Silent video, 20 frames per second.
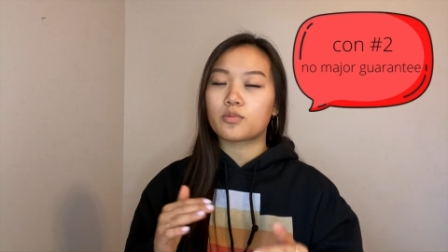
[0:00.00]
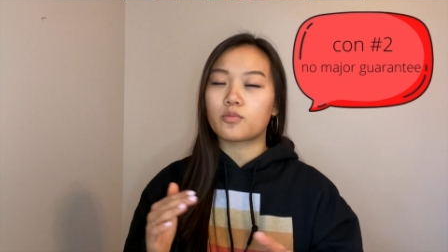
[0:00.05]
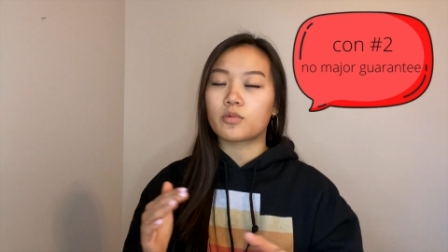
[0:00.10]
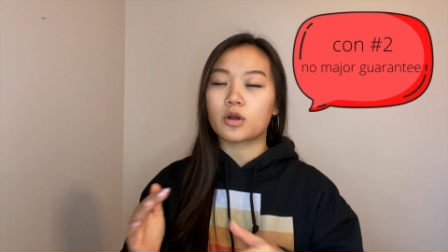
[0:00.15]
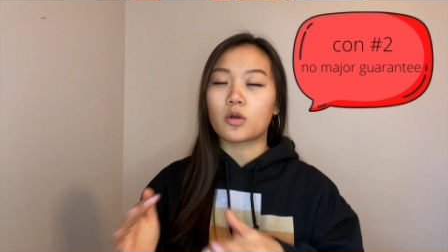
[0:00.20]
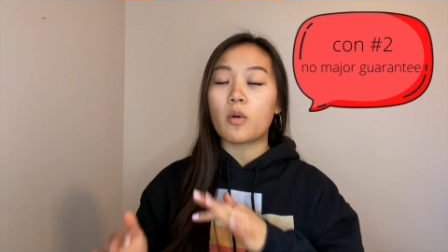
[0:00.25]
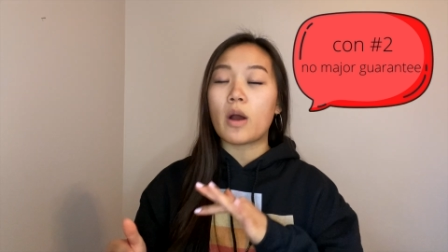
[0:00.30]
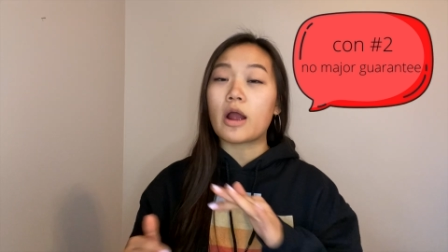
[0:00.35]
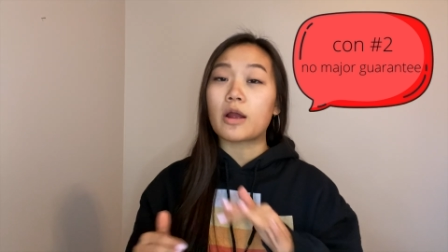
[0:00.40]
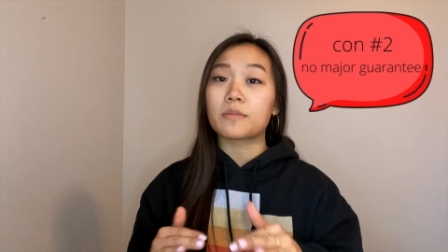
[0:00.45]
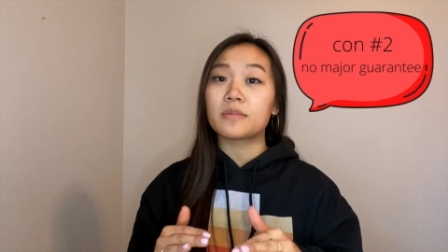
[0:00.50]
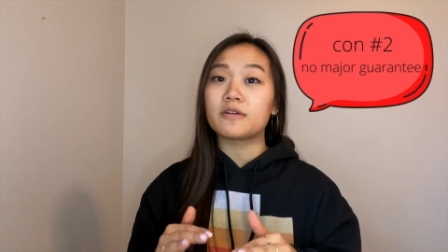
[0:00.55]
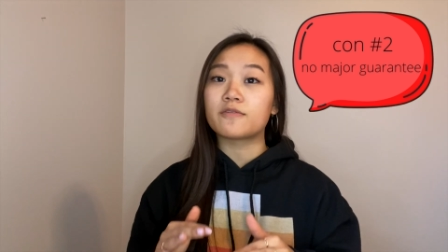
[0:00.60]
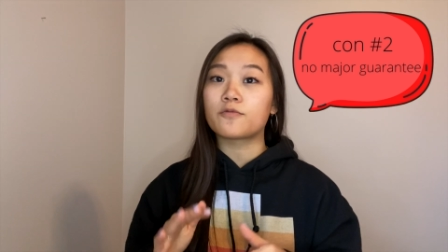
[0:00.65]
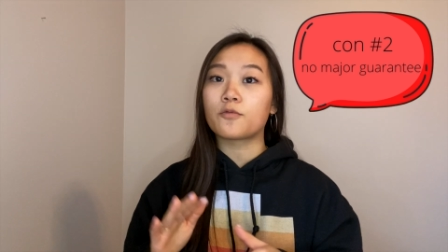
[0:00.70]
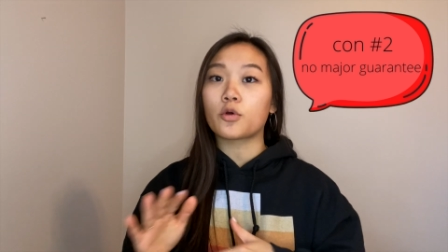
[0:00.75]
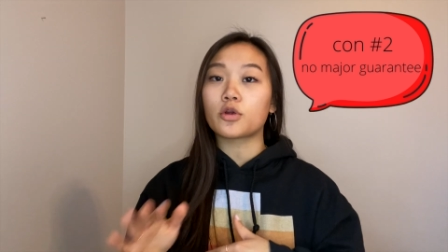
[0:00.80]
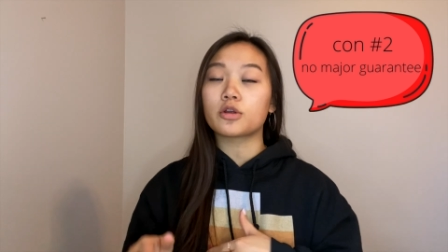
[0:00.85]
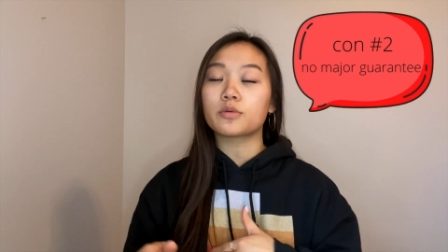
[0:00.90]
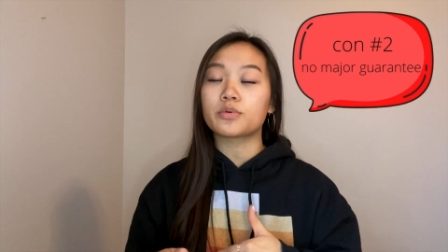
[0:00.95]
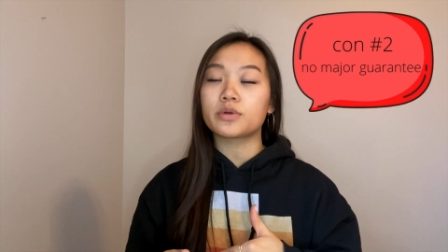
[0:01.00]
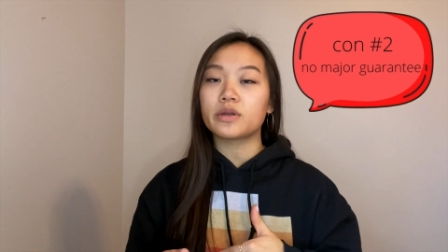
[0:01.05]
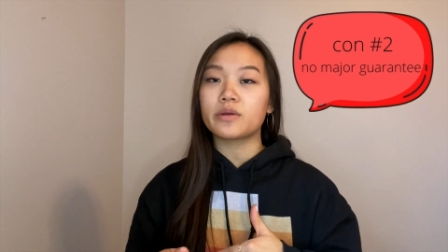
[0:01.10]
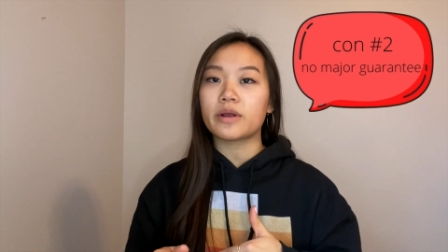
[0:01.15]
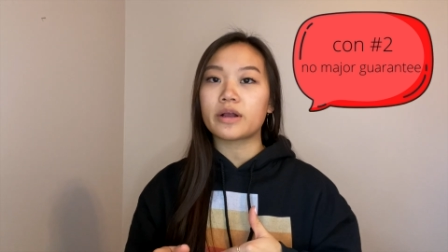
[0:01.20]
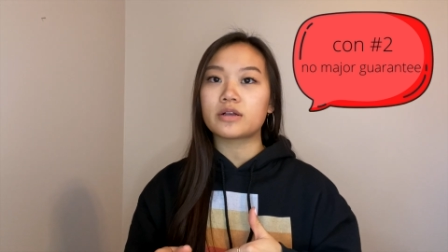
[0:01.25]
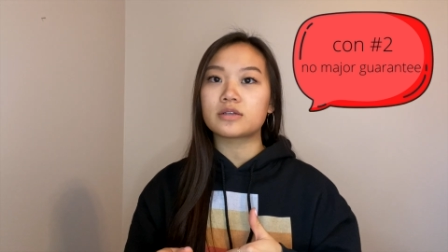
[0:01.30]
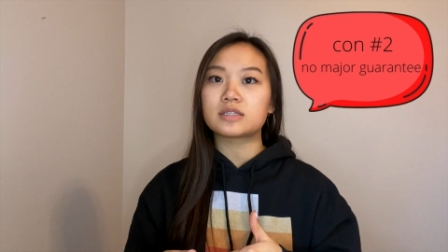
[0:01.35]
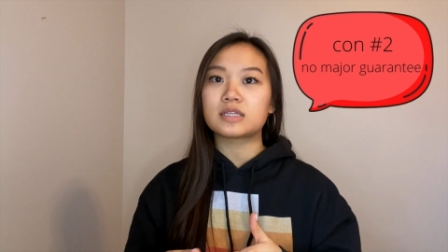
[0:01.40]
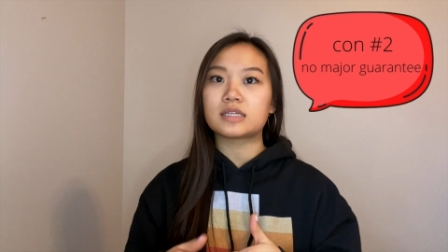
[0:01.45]
requirement for your
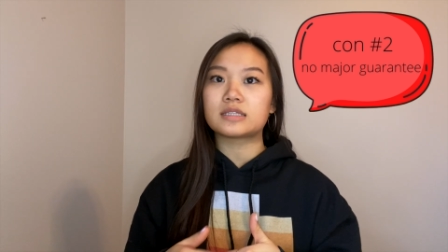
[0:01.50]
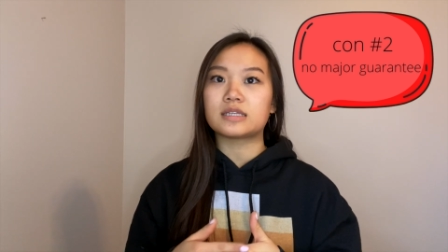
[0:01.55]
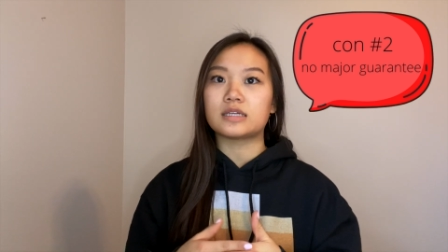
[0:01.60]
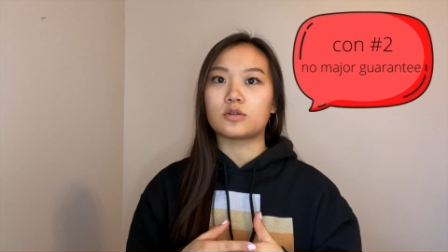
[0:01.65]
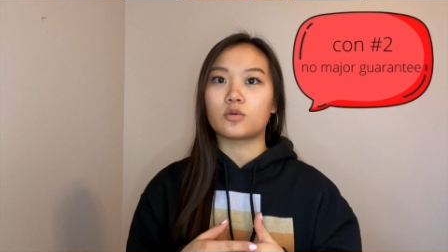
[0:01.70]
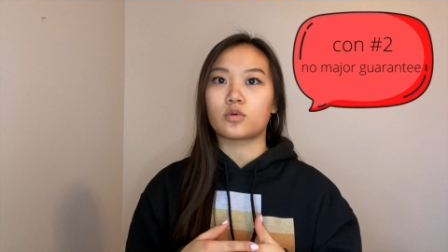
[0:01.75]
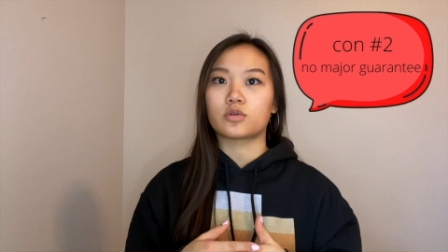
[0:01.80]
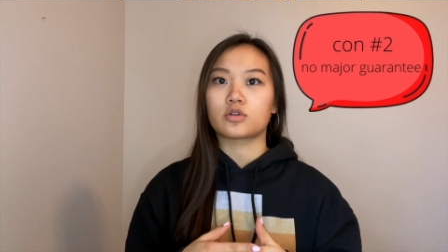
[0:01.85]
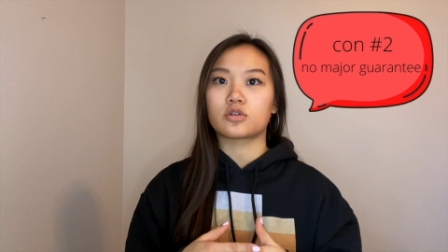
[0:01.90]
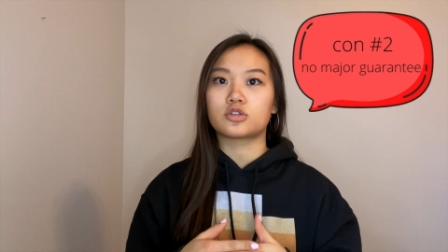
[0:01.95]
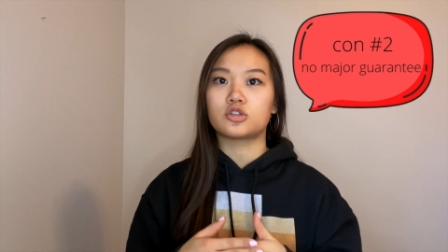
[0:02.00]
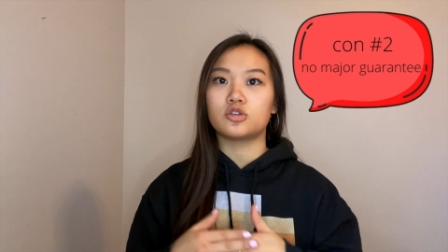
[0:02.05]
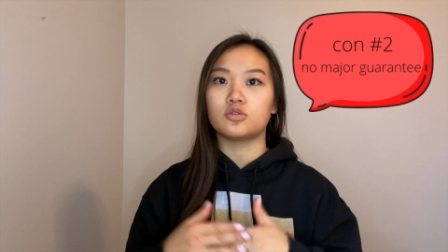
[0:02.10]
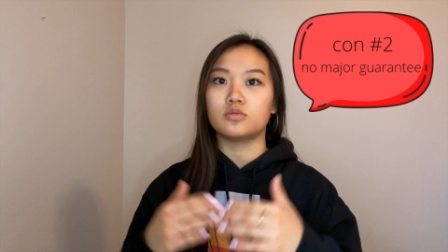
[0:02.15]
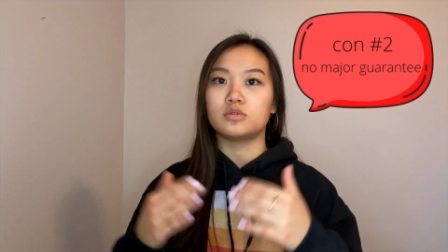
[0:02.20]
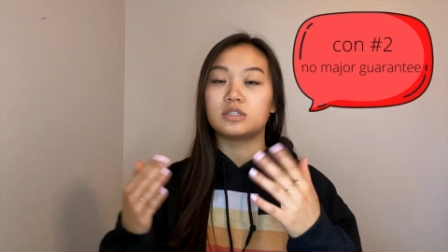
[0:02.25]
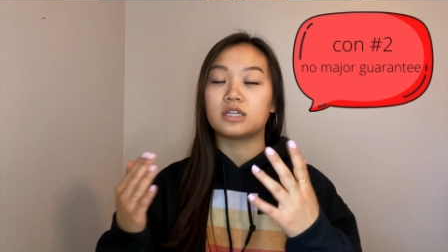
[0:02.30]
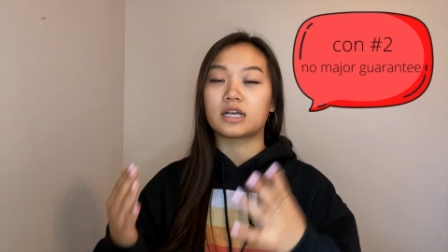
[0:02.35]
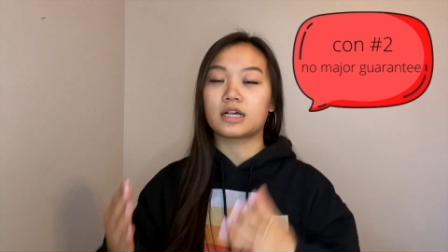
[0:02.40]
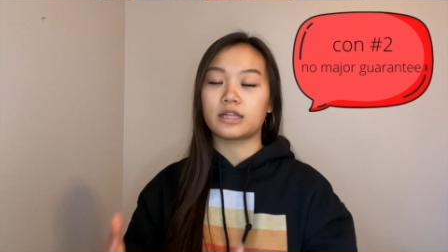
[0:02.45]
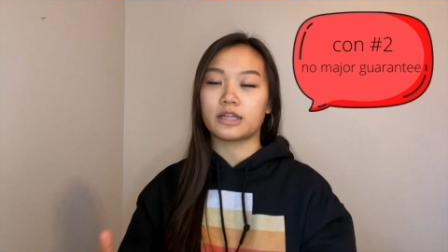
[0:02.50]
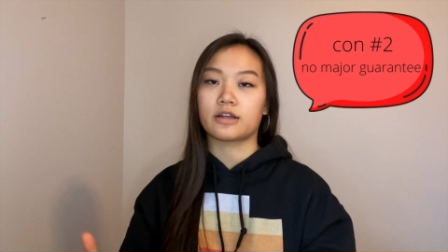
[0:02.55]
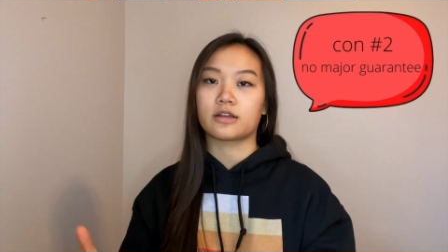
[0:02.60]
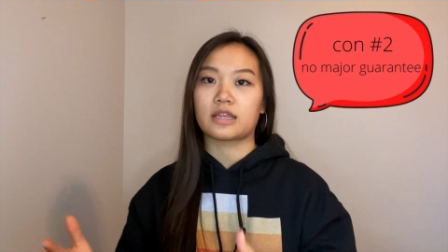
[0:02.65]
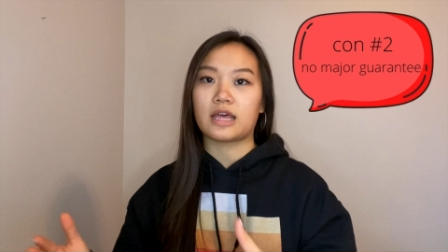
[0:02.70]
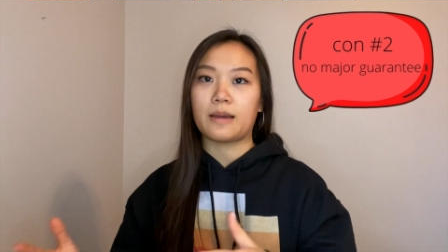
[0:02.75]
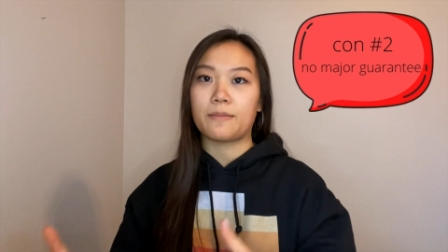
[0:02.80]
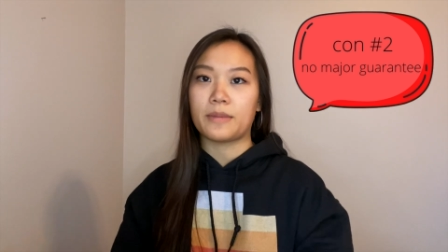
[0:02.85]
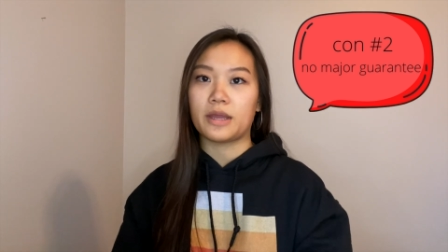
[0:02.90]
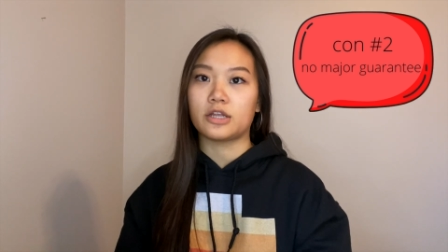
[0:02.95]
prerequisites in order to declare
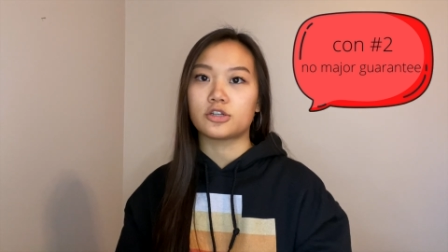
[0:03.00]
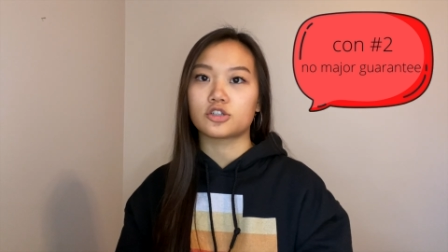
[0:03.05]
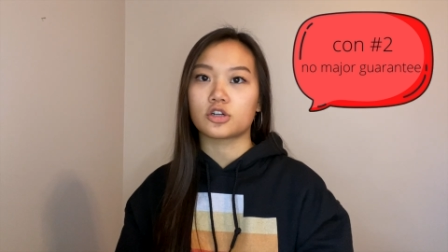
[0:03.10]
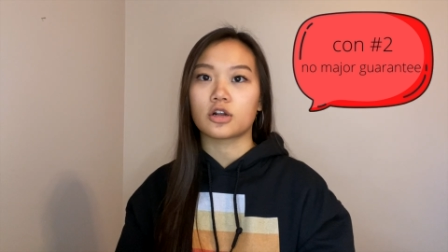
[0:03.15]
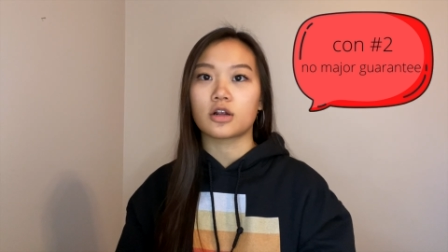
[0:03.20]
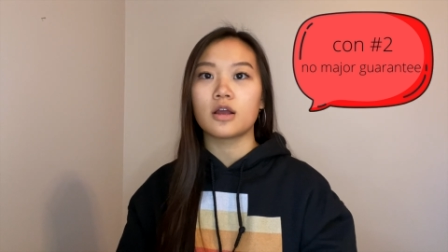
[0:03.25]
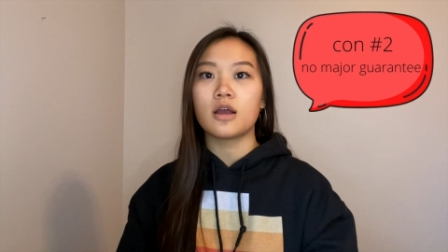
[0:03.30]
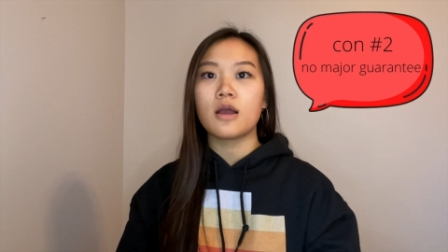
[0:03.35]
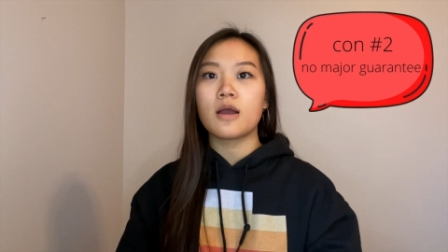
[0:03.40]
that major.